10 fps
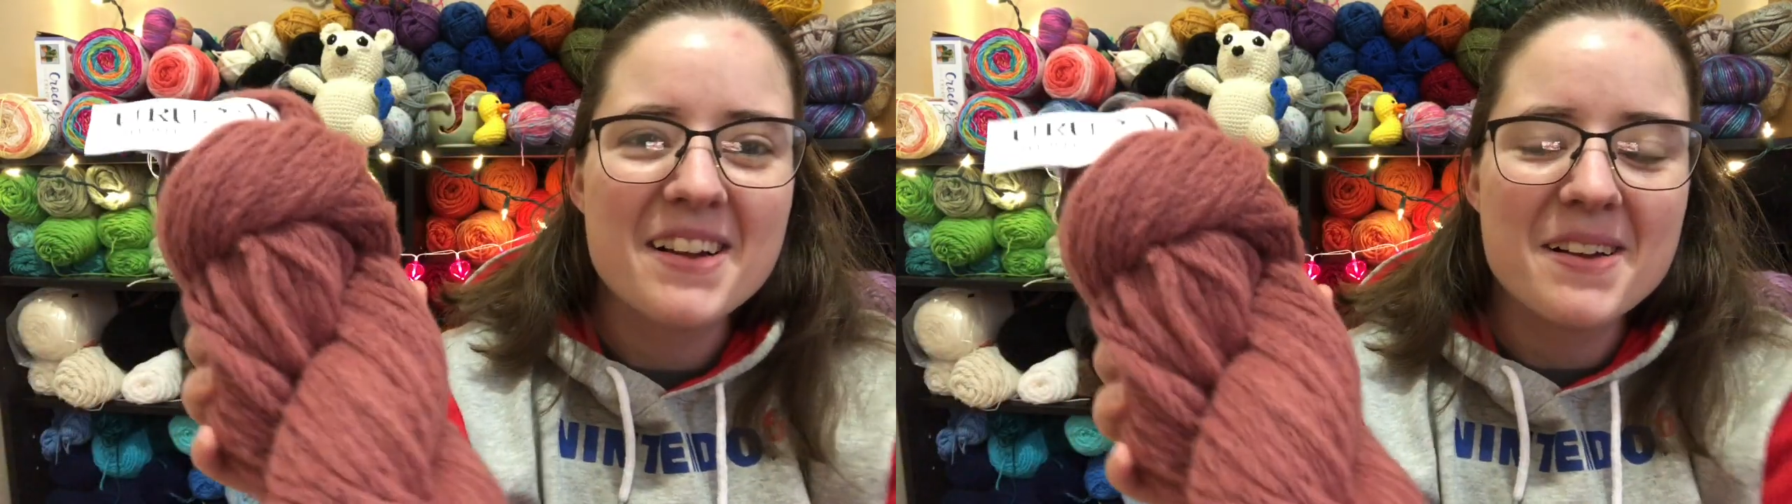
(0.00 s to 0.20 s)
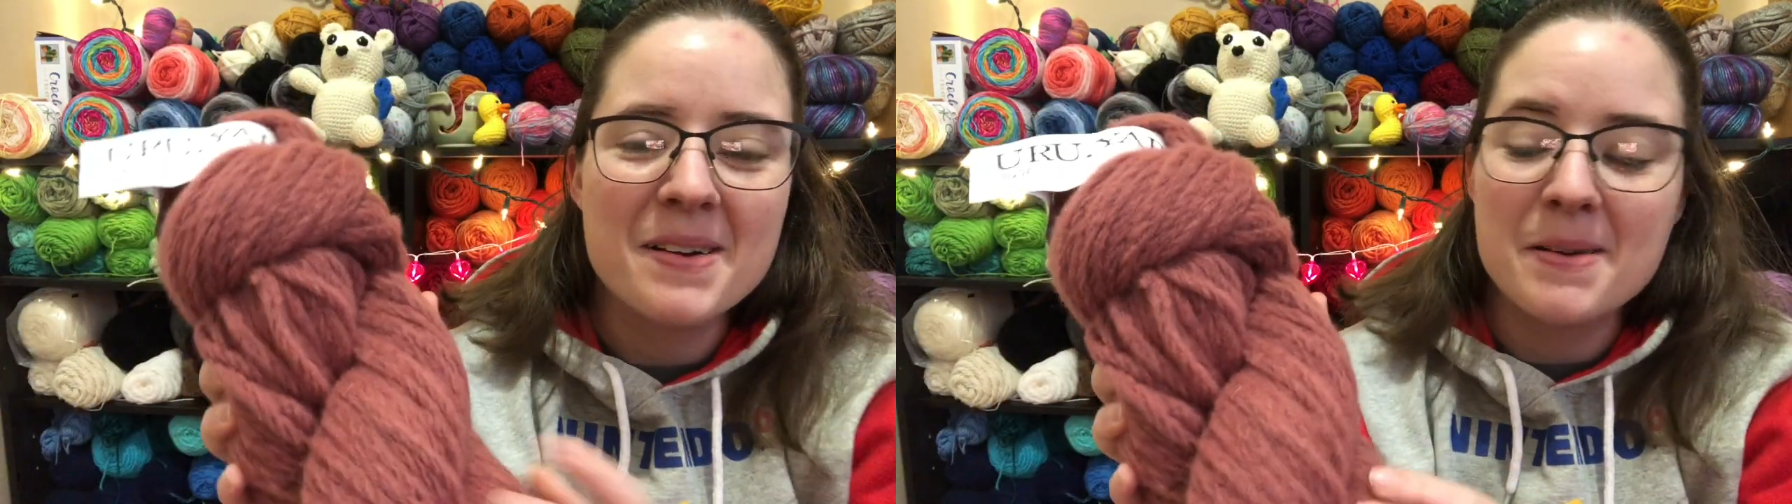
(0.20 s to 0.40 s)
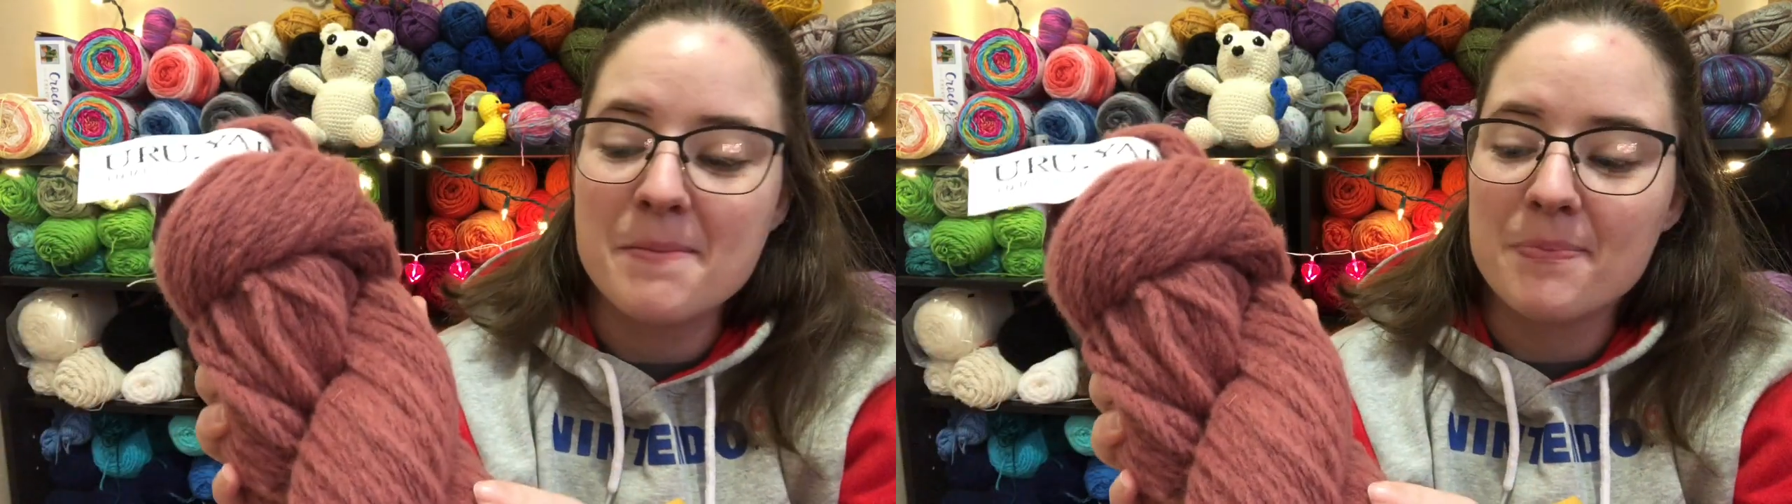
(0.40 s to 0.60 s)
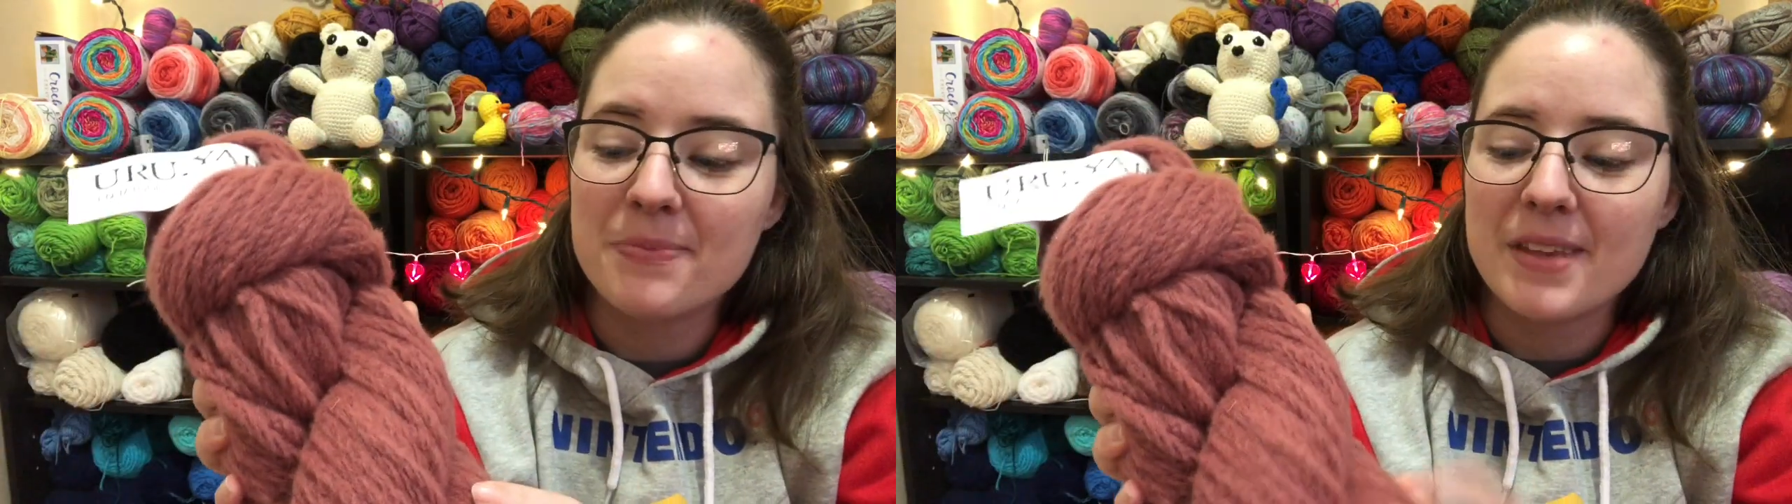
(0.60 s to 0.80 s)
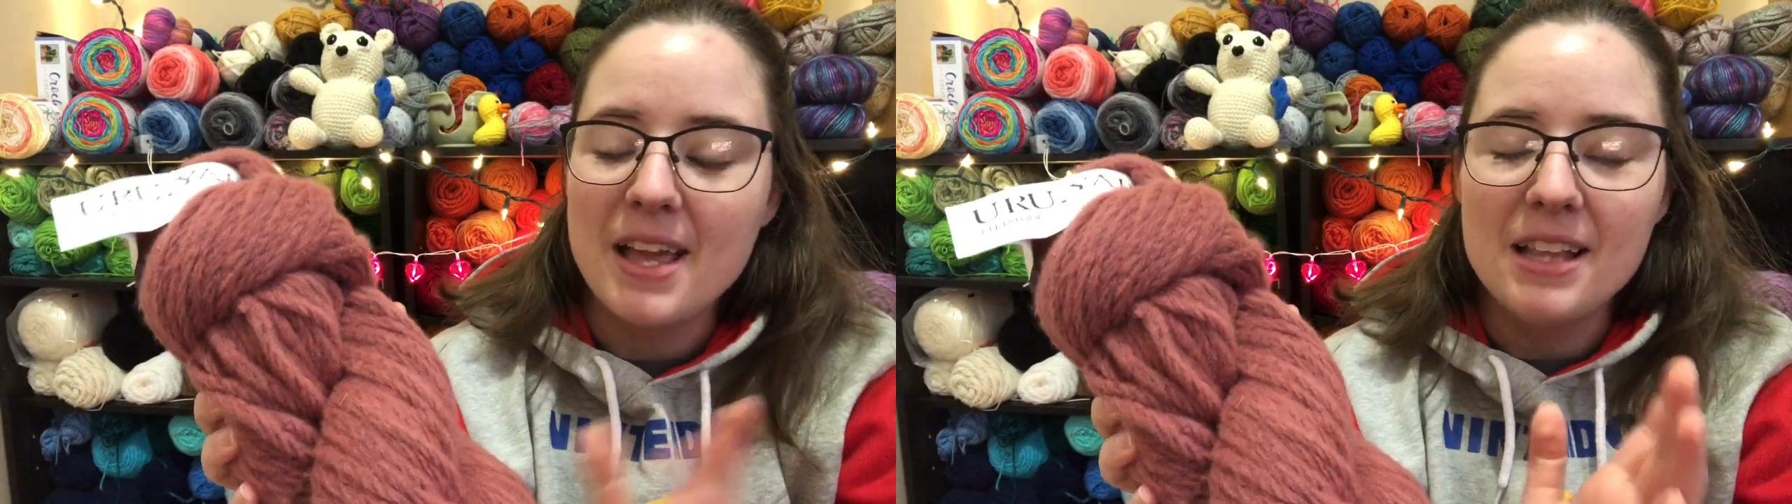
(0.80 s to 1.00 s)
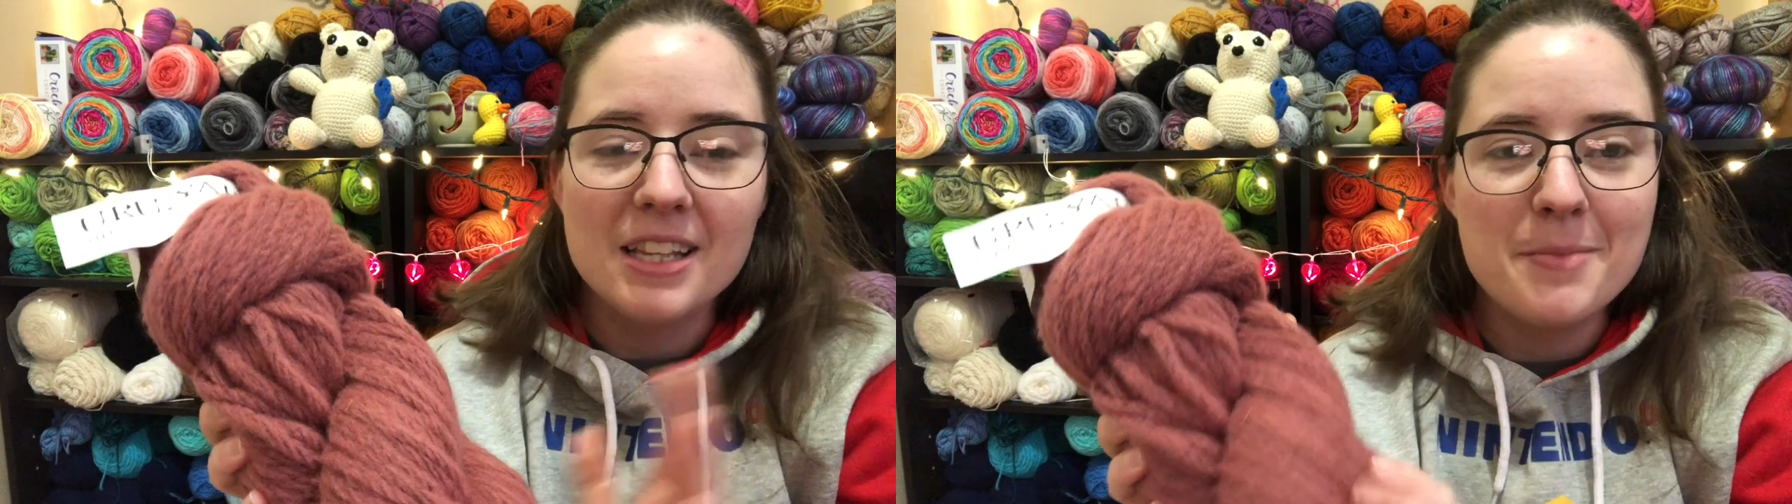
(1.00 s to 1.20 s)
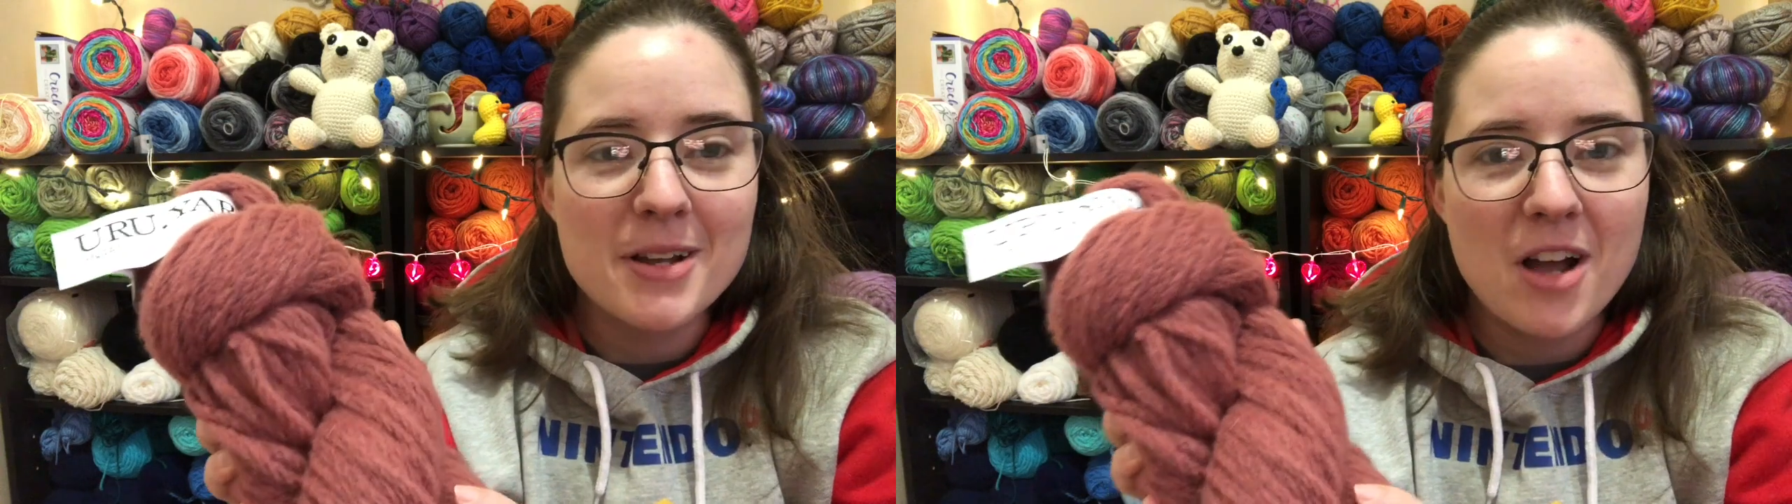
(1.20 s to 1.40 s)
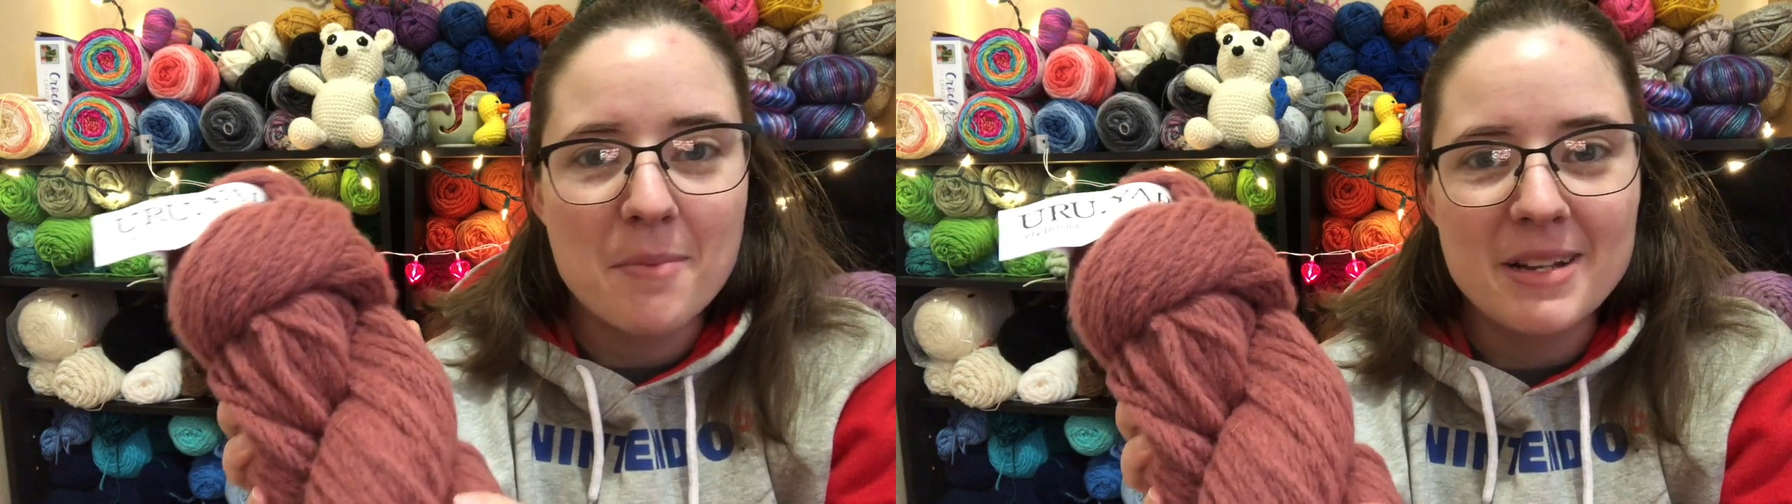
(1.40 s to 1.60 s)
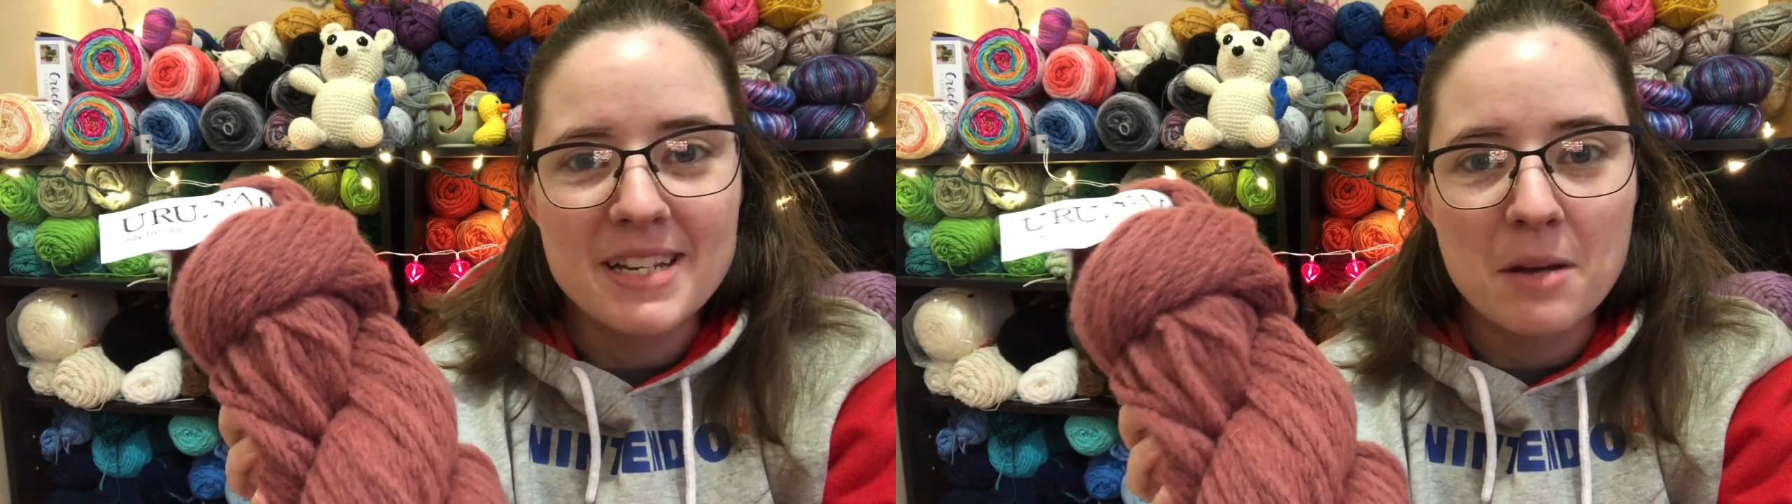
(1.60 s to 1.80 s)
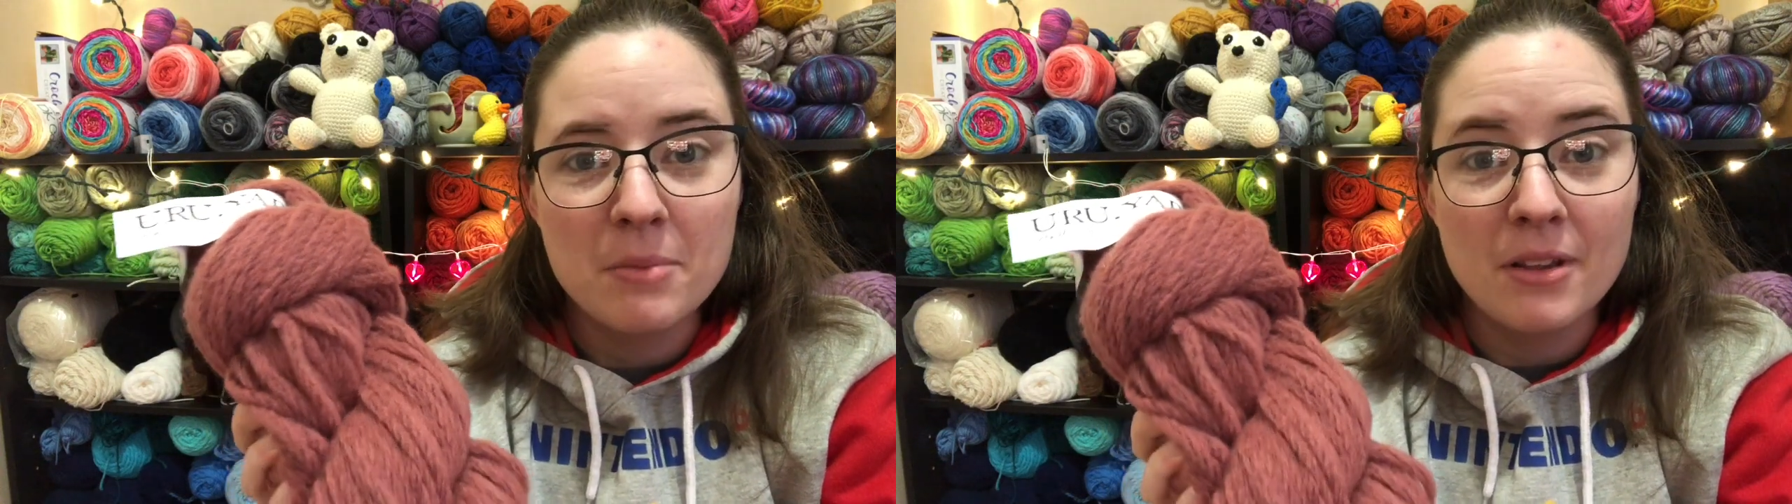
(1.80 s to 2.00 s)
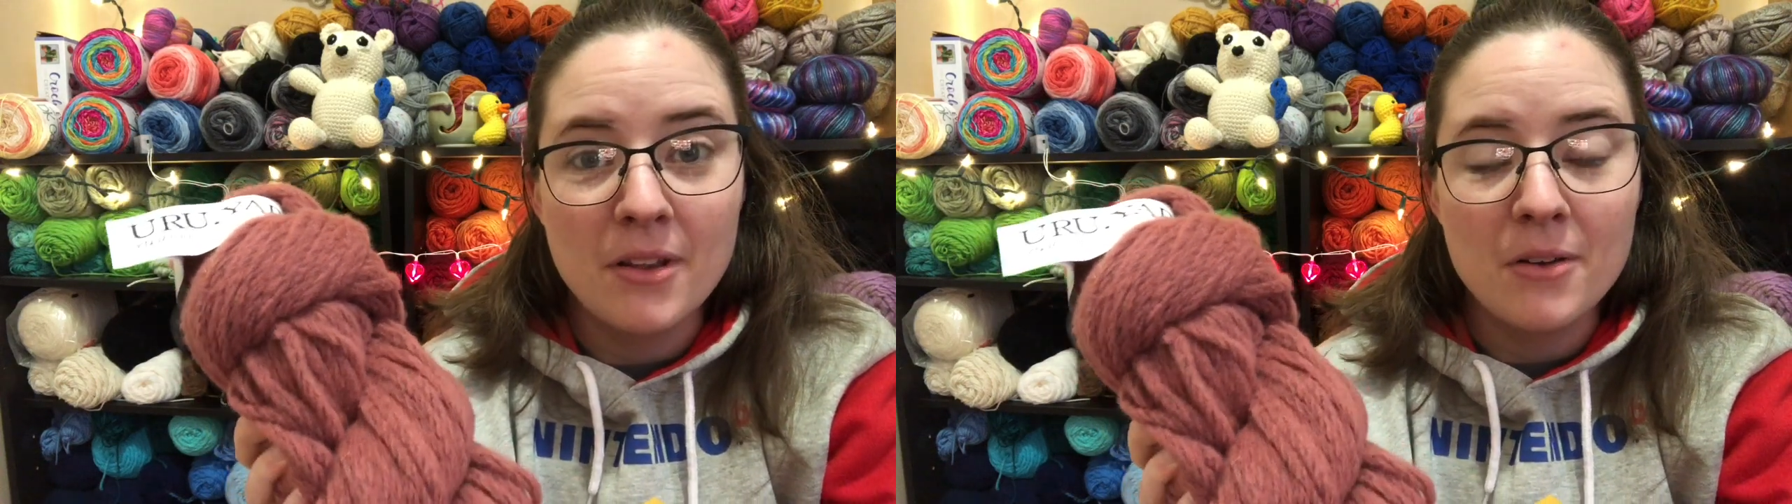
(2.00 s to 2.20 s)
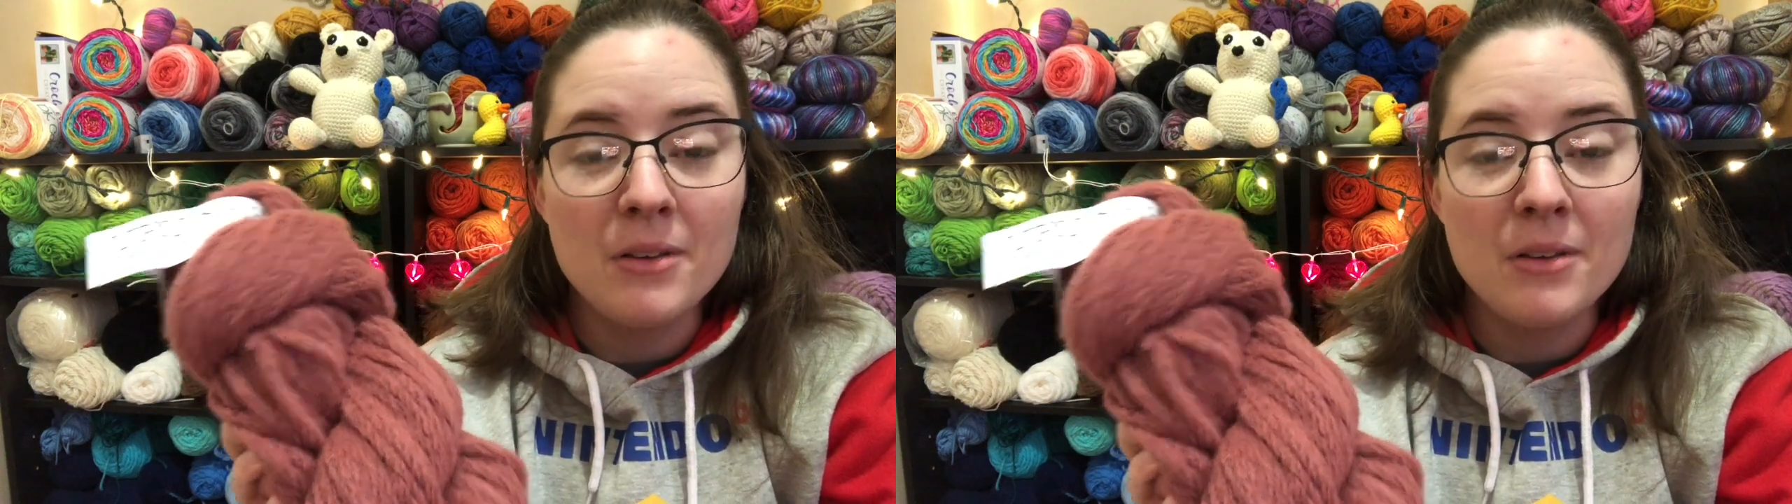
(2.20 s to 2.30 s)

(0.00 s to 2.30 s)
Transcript: um, leave me a comment down below.